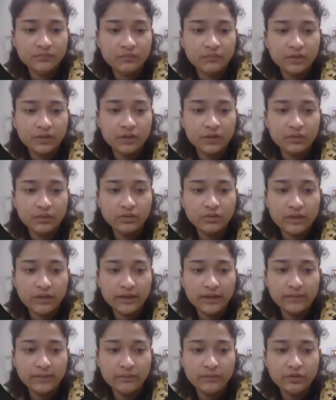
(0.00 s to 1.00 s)
and
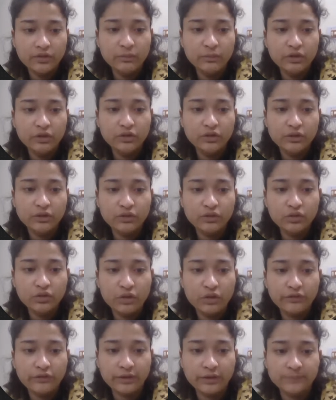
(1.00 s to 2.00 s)
time will be also O
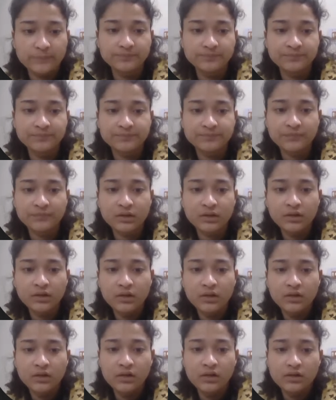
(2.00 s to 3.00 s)
of n.
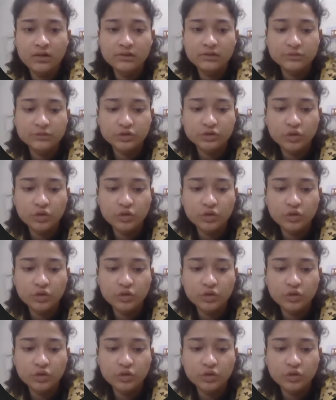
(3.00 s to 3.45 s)
So